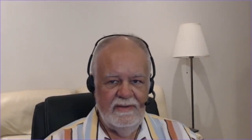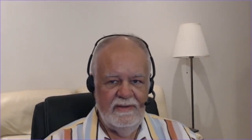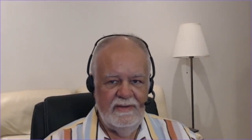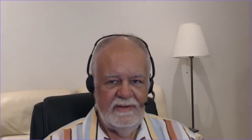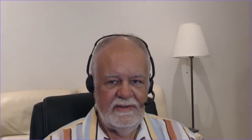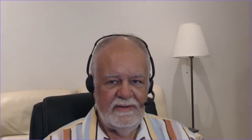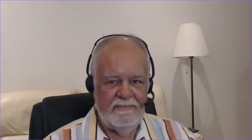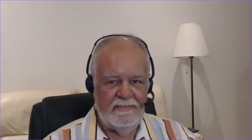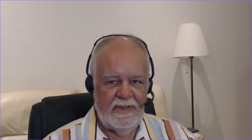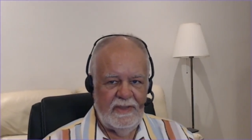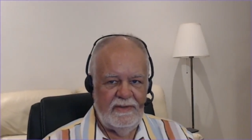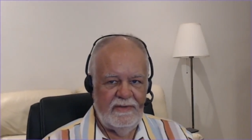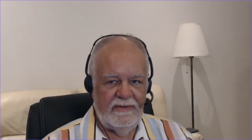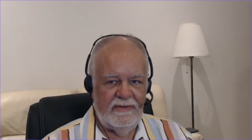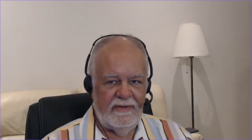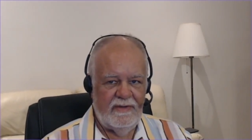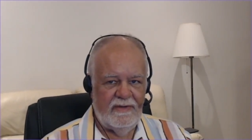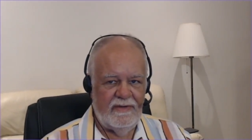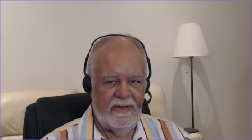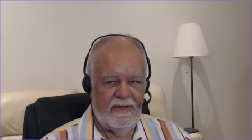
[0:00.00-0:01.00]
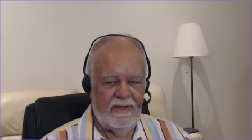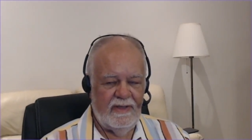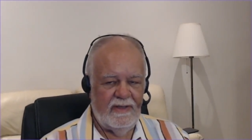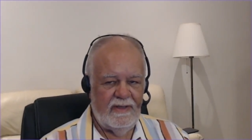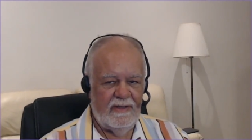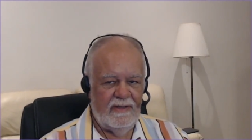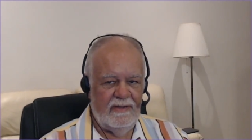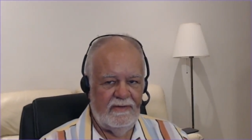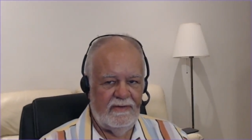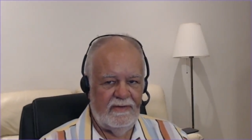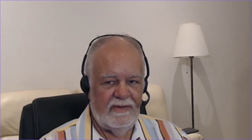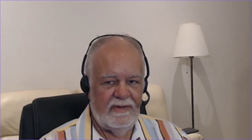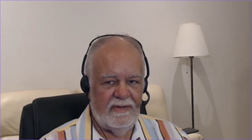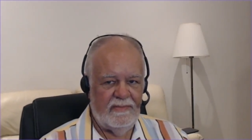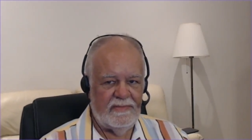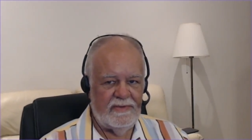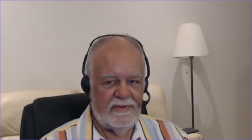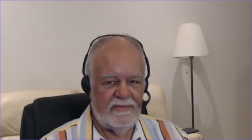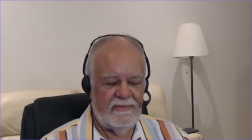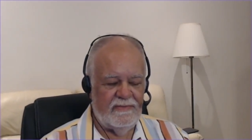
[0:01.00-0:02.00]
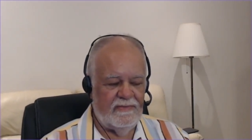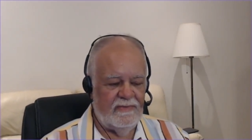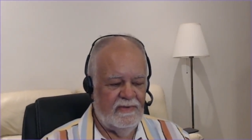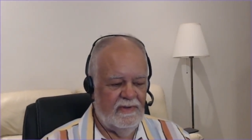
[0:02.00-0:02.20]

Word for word: It's better to think in terms of,